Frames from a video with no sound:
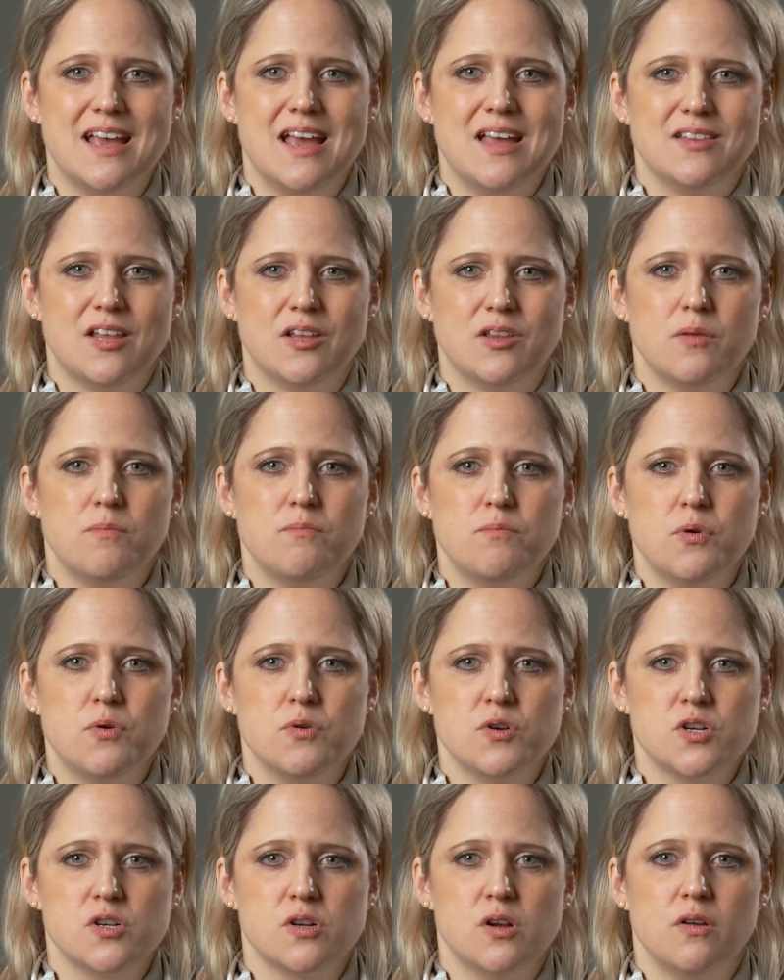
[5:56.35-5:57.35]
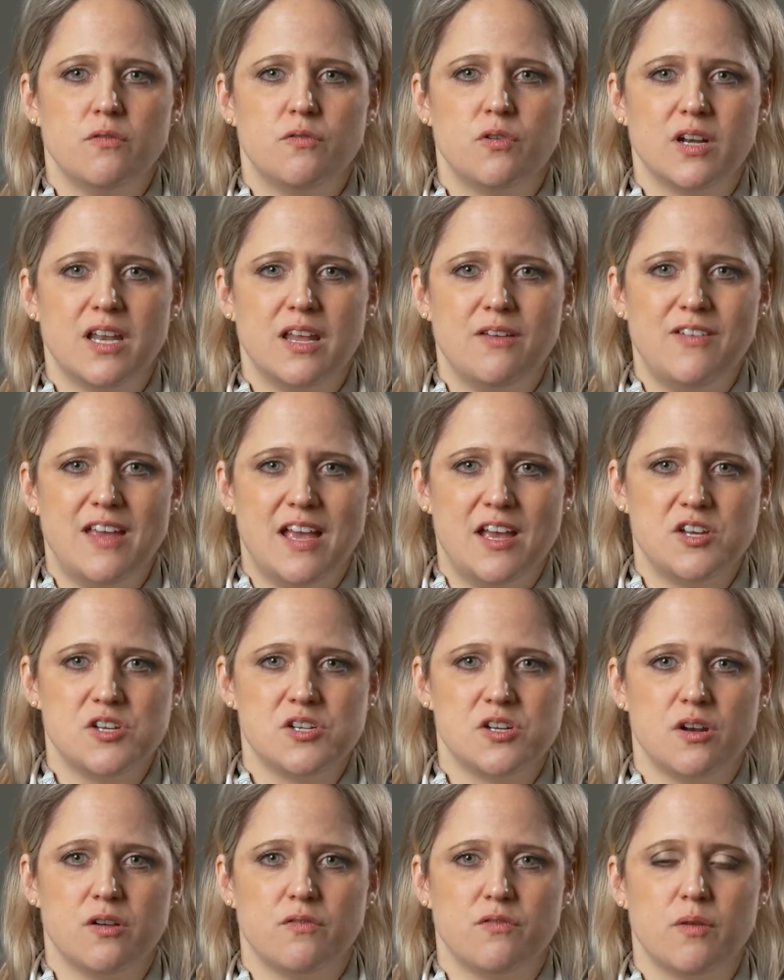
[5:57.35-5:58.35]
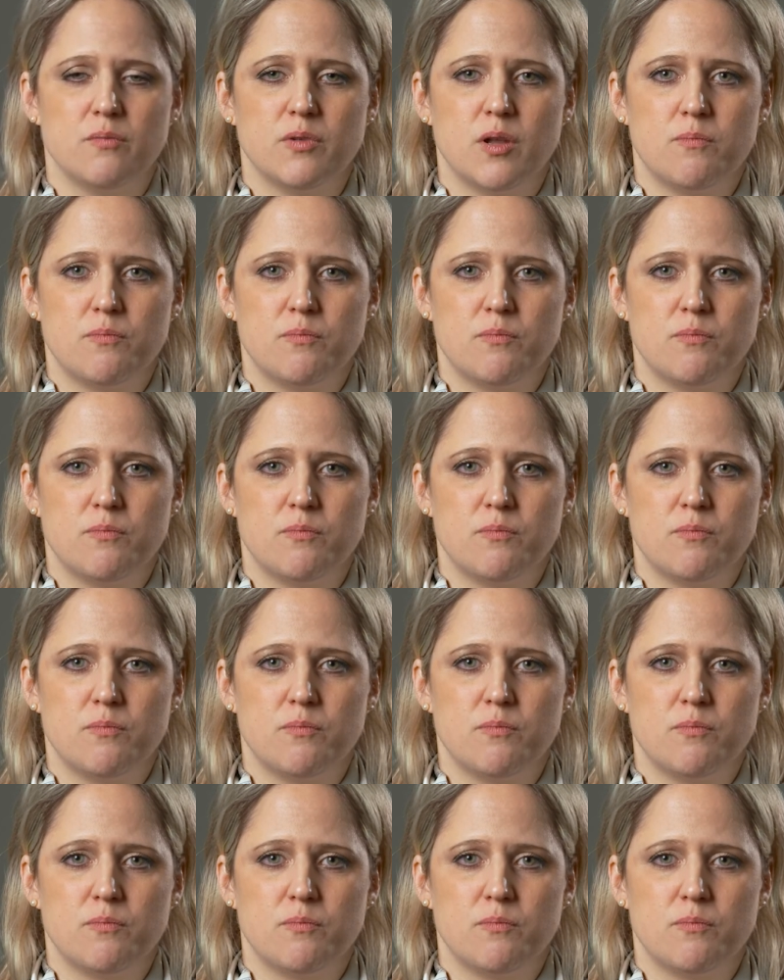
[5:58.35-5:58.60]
that the push for deviation from the